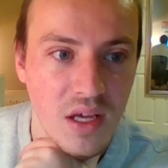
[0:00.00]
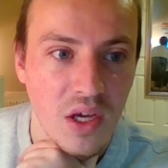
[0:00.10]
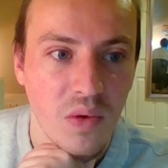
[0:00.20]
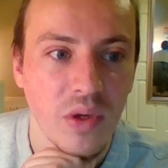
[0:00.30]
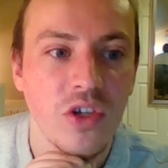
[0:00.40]

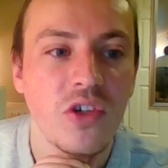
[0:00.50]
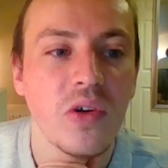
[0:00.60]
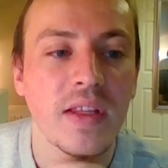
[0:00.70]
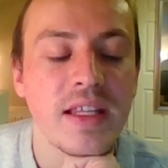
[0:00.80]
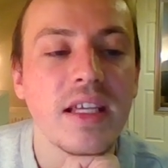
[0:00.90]
when you're
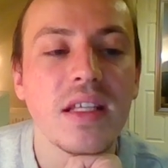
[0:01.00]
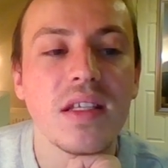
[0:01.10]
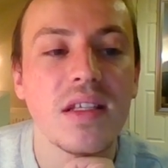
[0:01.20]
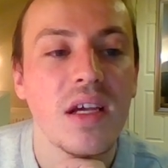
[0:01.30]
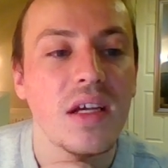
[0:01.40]
doing this,
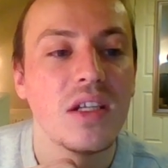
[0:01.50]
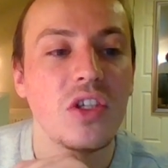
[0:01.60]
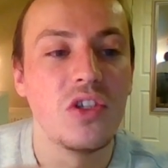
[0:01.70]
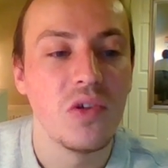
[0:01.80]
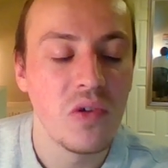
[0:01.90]

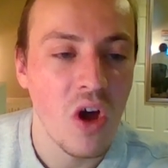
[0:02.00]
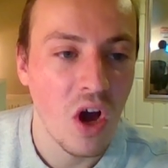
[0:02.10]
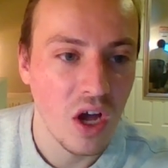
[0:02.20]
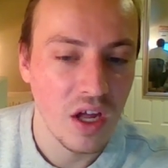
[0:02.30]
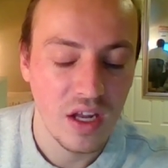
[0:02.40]
do
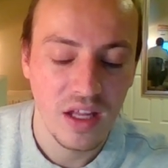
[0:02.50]
not,